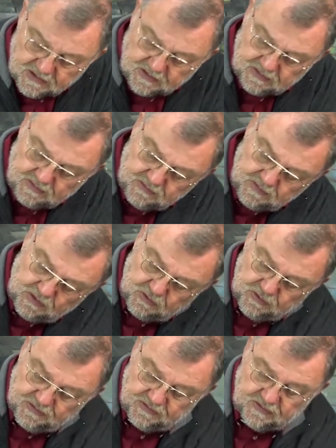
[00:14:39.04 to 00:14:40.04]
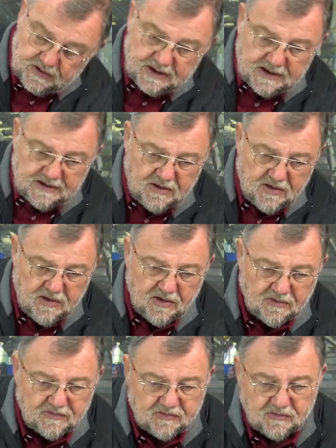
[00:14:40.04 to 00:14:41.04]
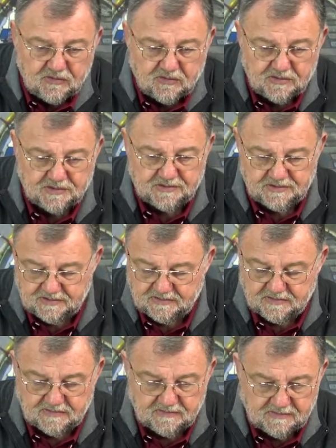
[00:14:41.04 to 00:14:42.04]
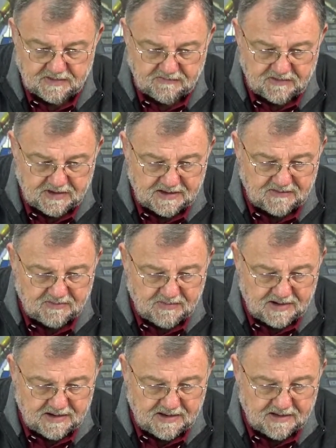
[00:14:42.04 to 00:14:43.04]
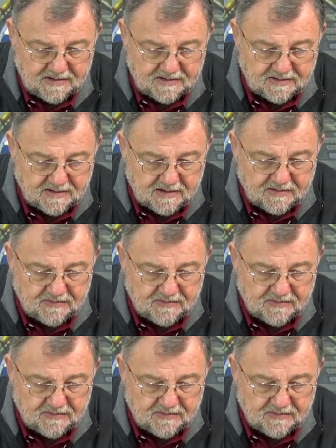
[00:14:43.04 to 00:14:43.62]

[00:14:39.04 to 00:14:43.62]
Now I have the possibility using enter to go into the corresponding menu.